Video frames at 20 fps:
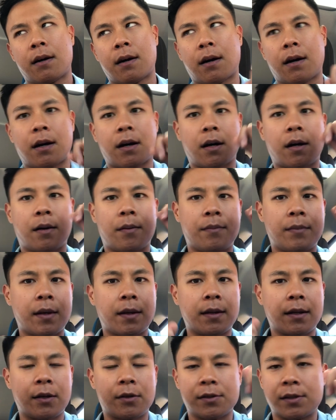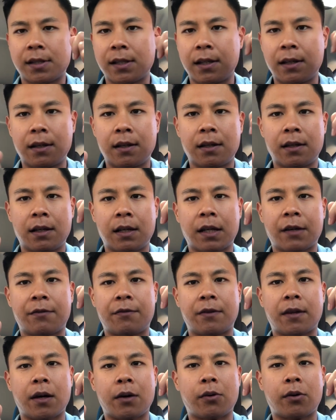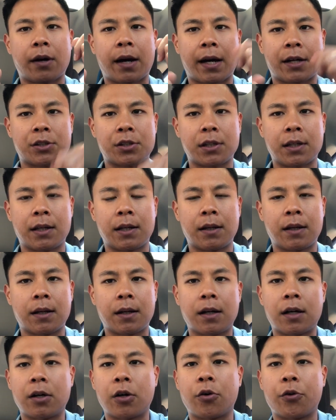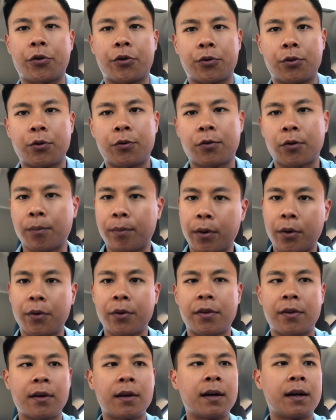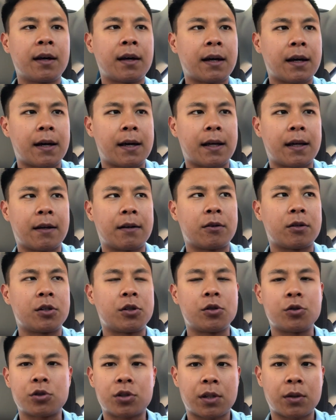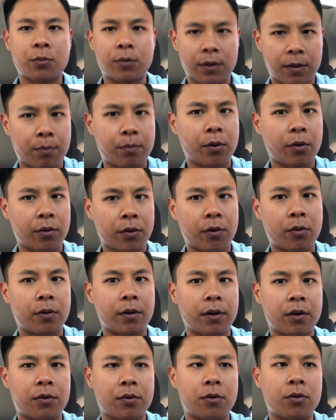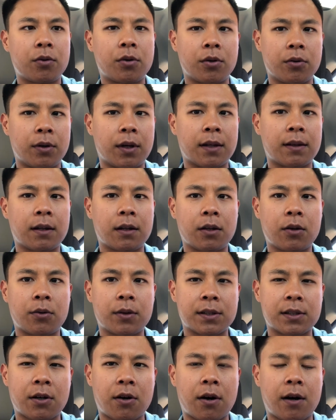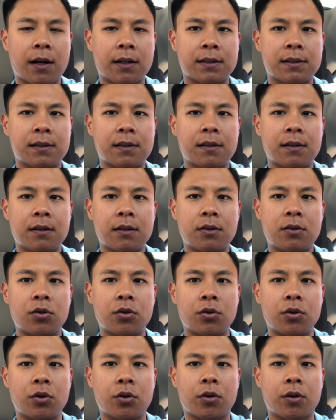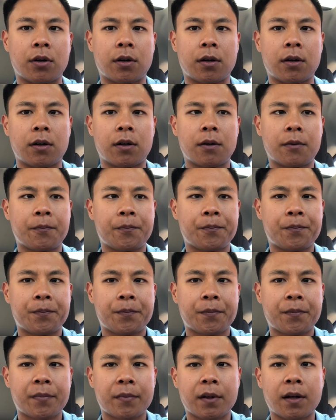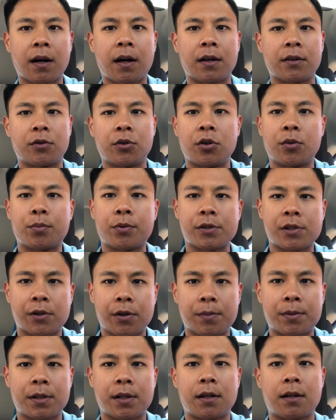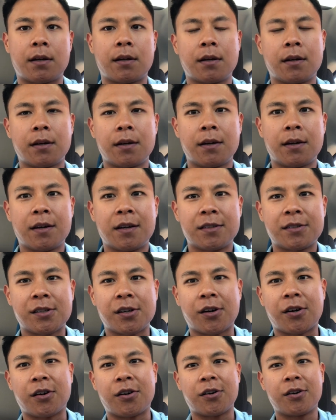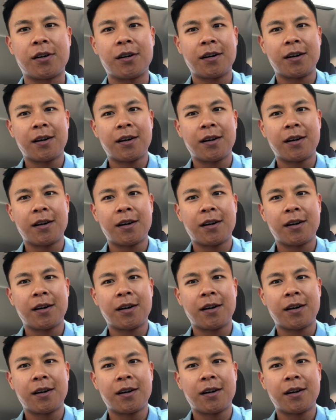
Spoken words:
And they'll see if they will actually go through for both. And usually with both going through, you get the lowest cost to your prescription. So